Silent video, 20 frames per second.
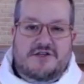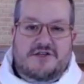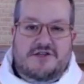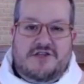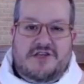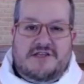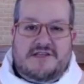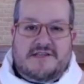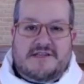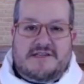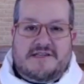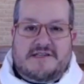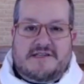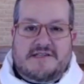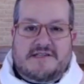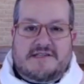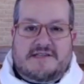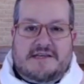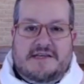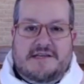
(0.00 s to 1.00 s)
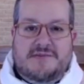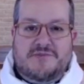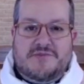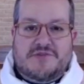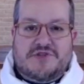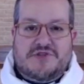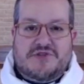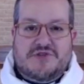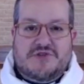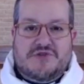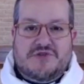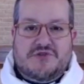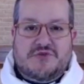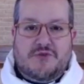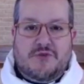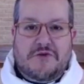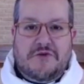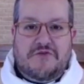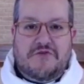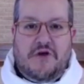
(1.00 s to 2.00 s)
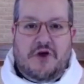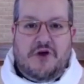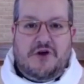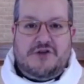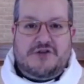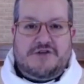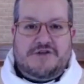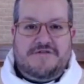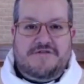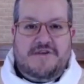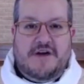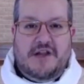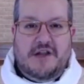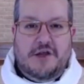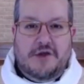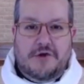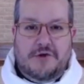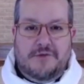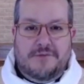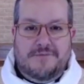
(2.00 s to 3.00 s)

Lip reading: Jesus seems sort of hard to follow.